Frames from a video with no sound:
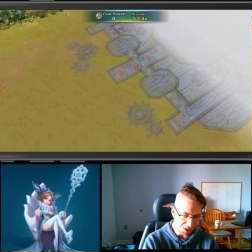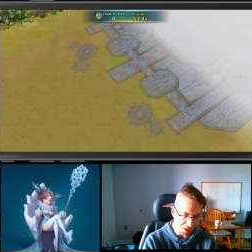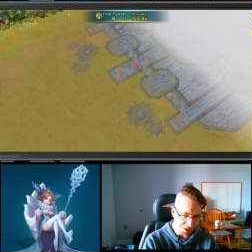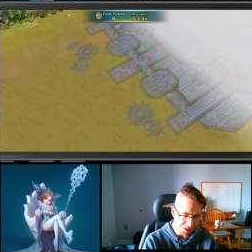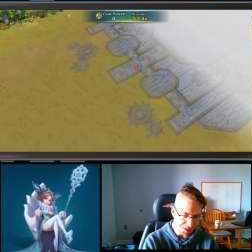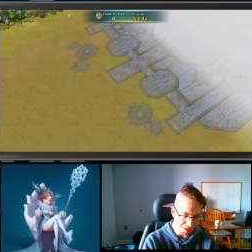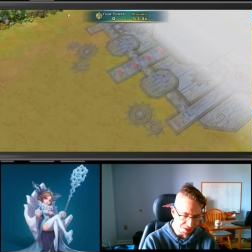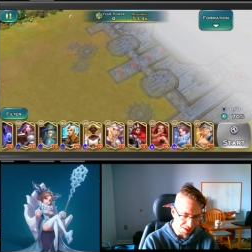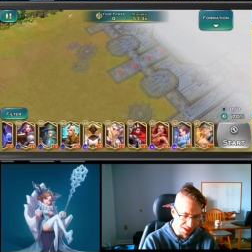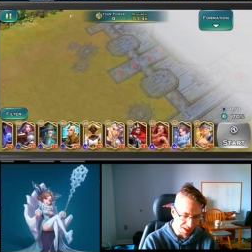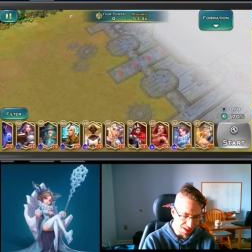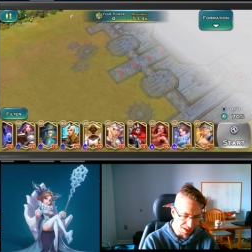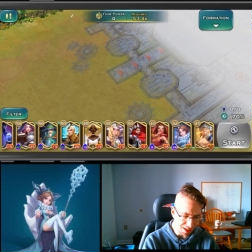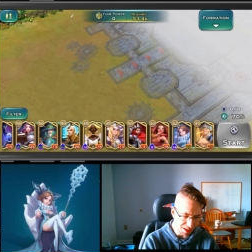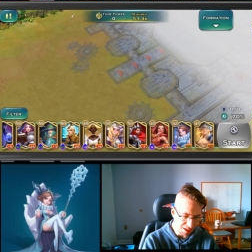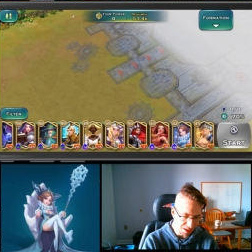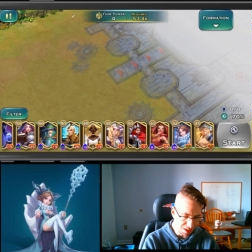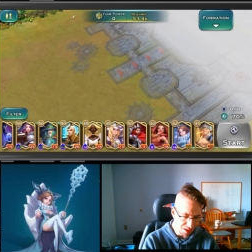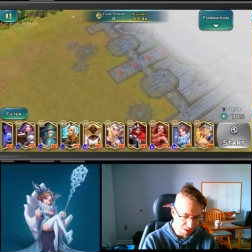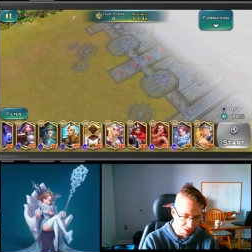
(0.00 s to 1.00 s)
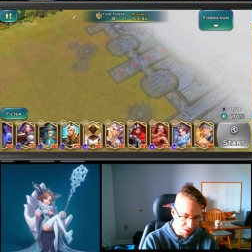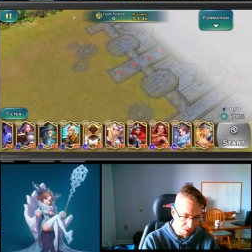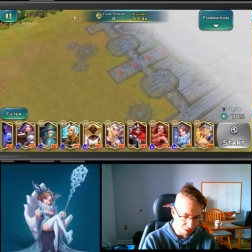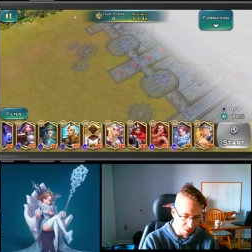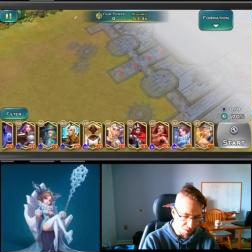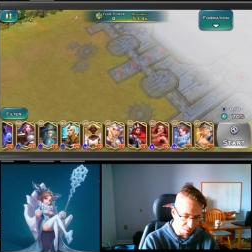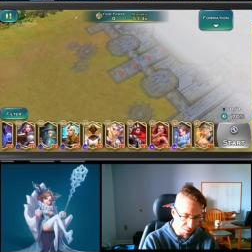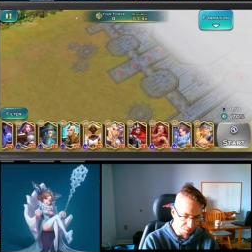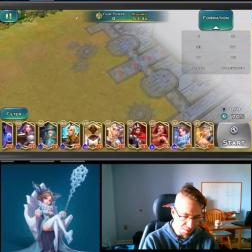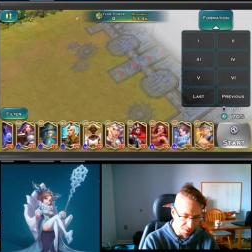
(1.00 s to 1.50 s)
her so that
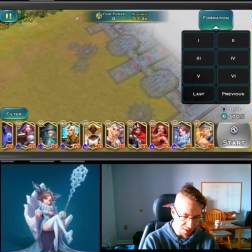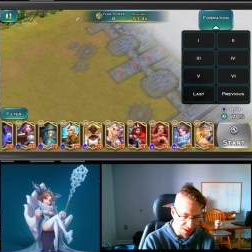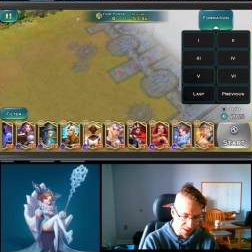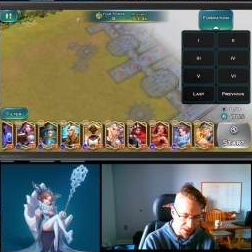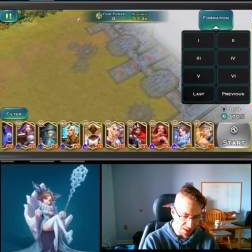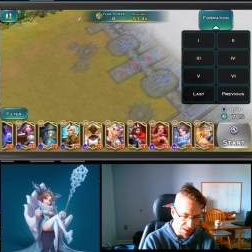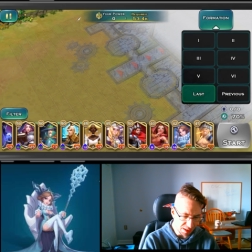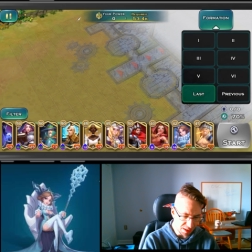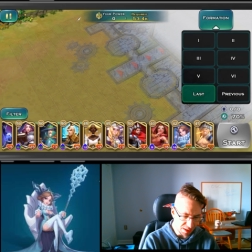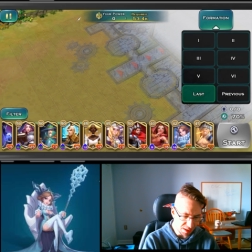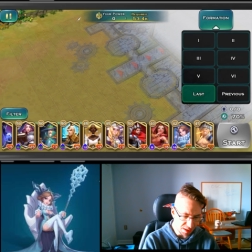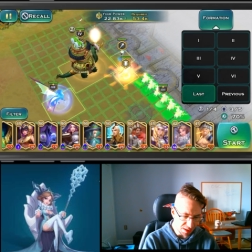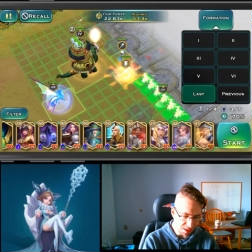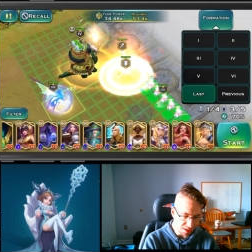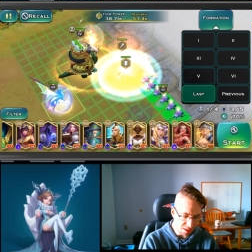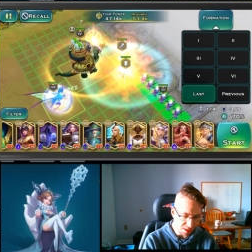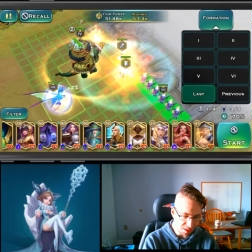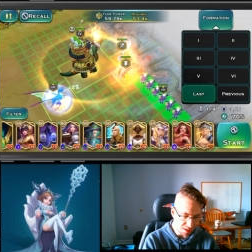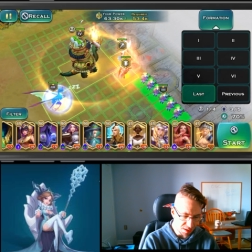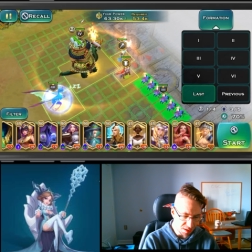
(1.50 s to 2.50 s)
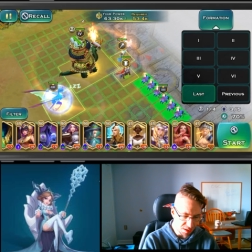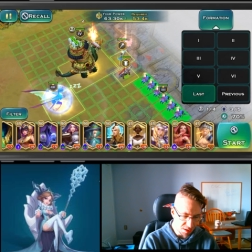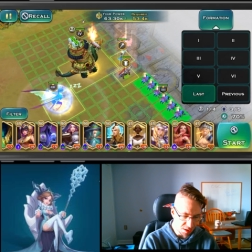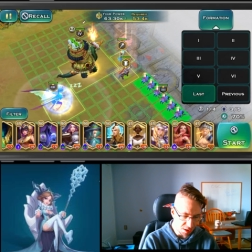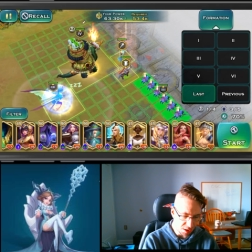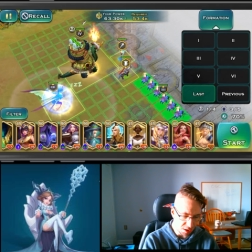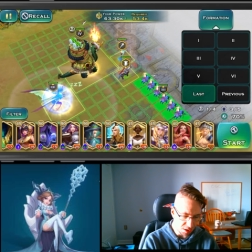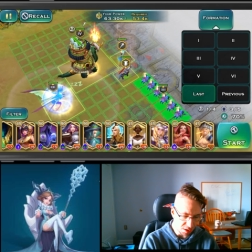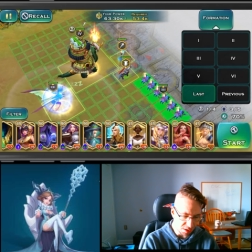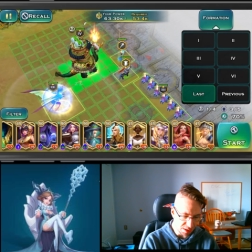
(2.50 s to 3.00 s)
hopefully the
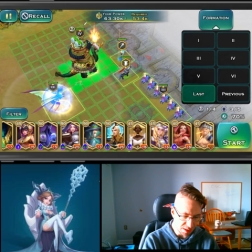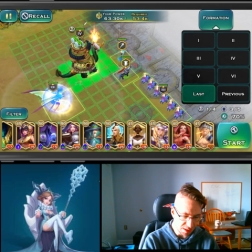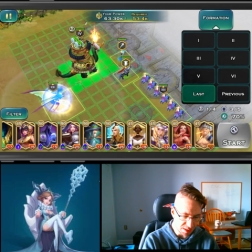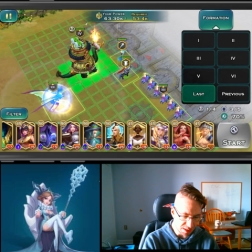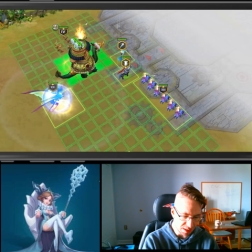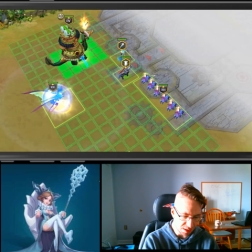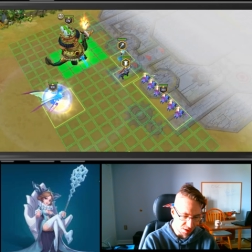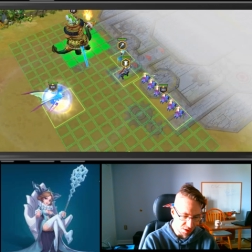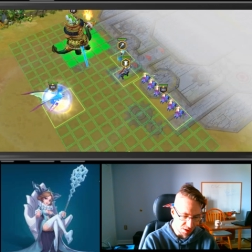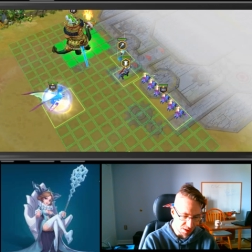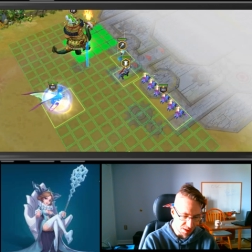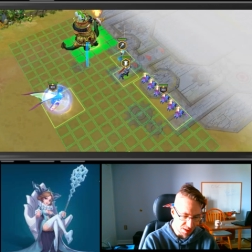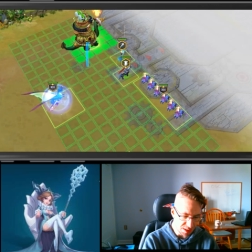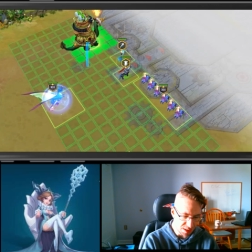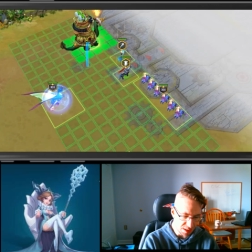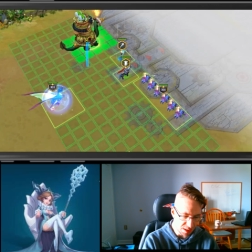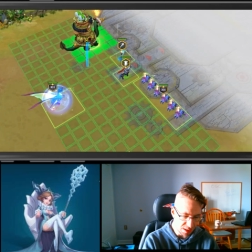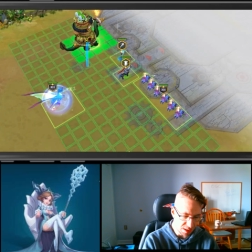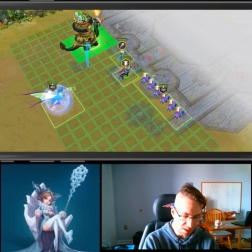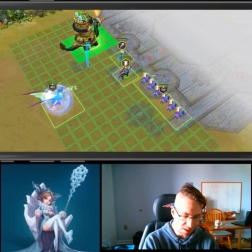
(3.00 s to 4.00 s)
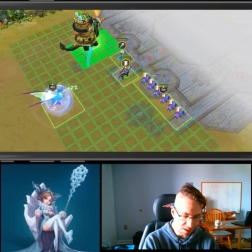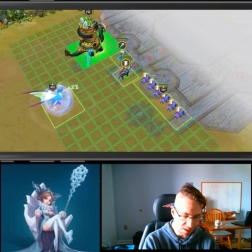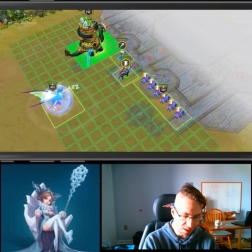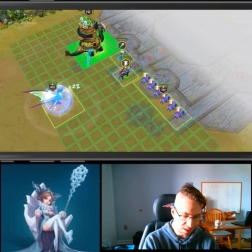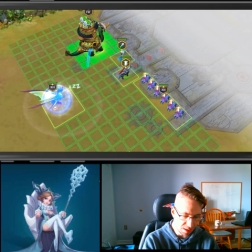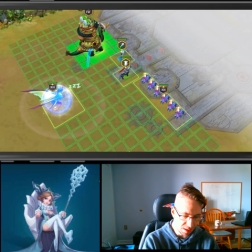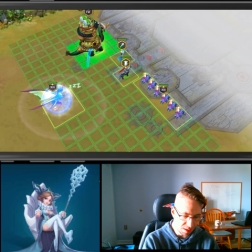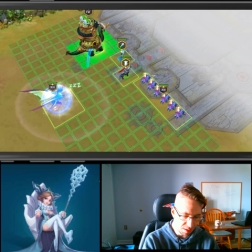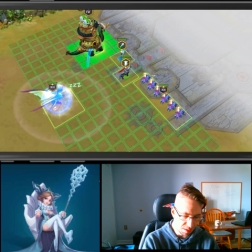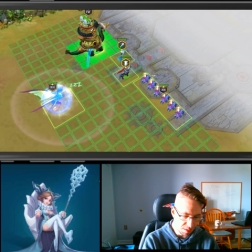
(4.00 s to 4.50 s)
turtle doesn't just
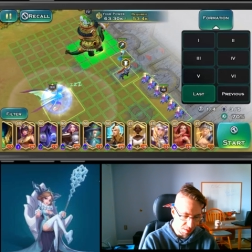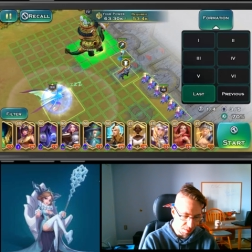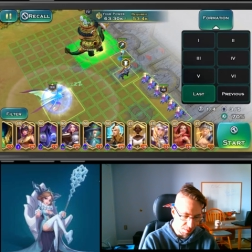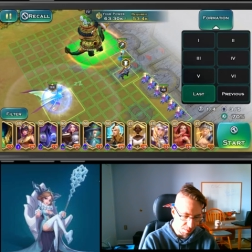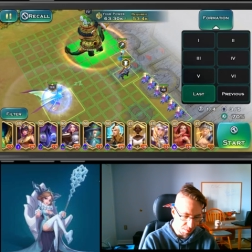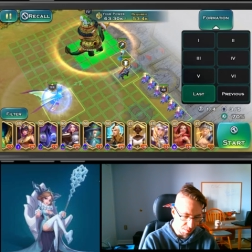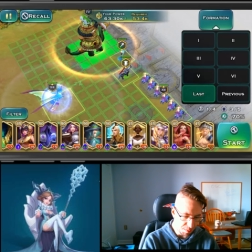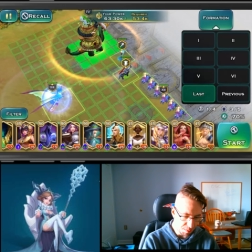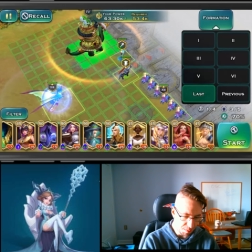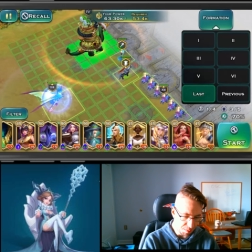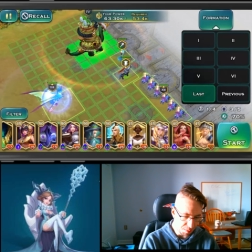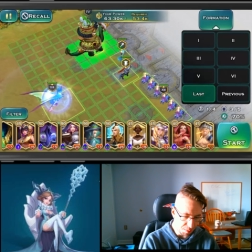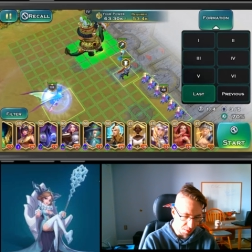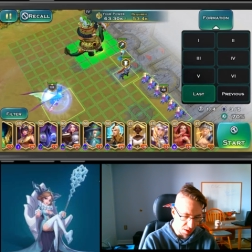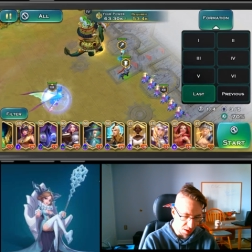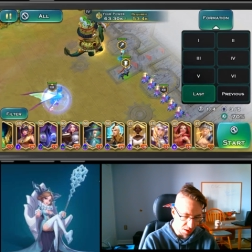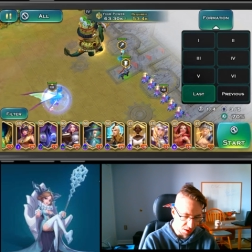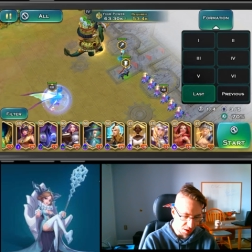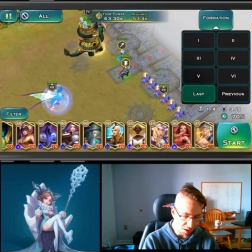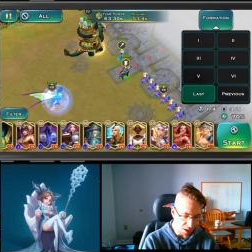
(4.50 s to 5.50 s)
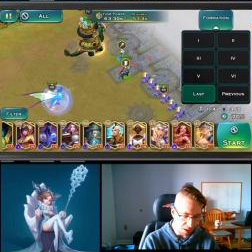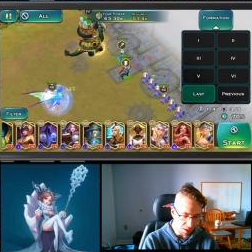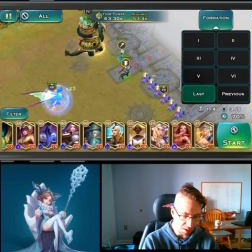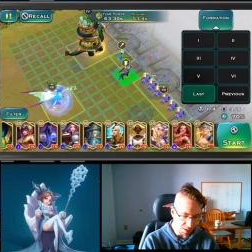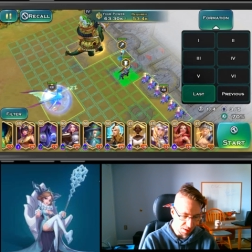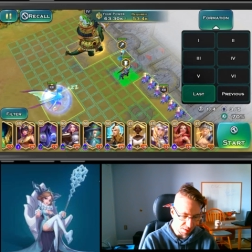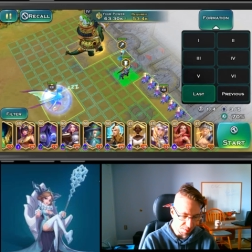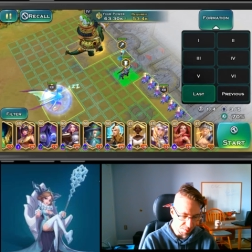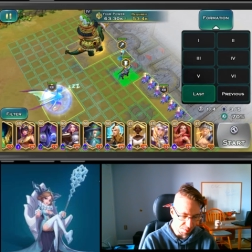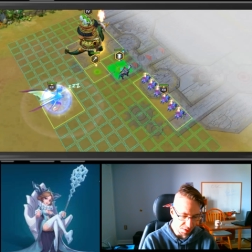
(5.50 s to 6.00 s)
block her
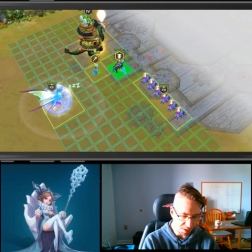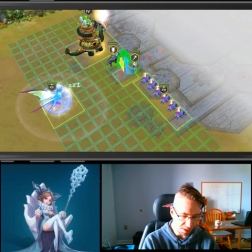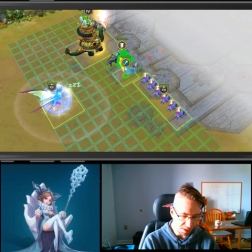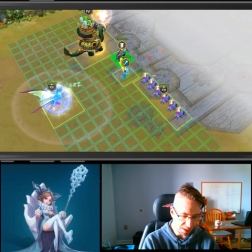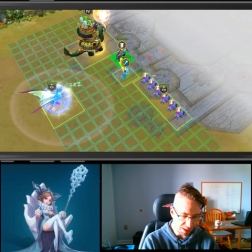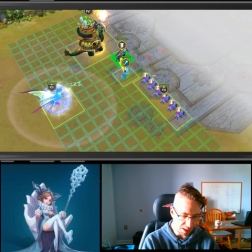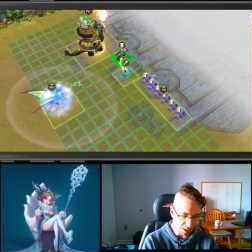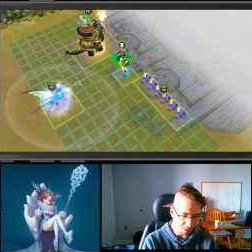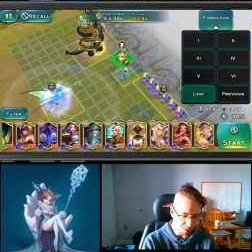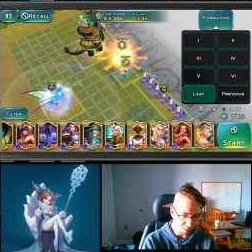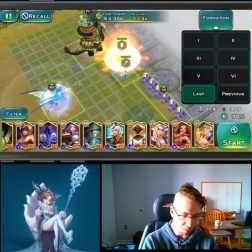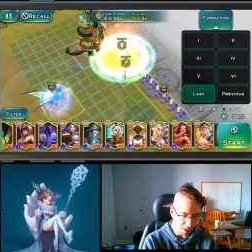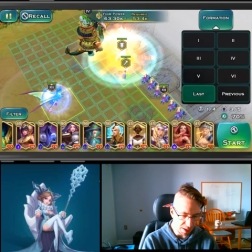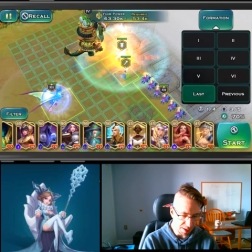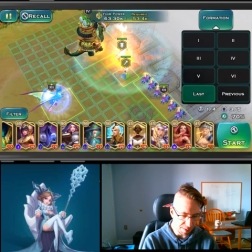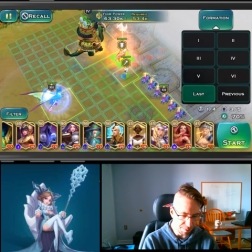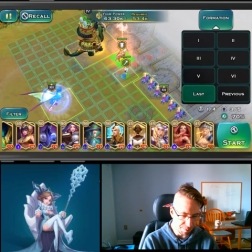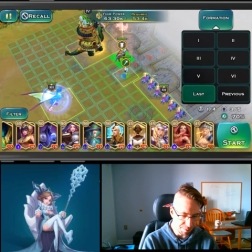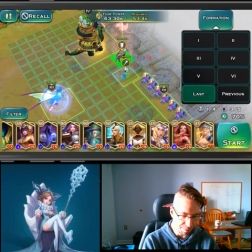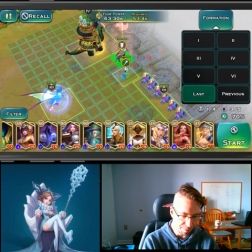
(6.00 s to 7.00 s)
out completely out of the way.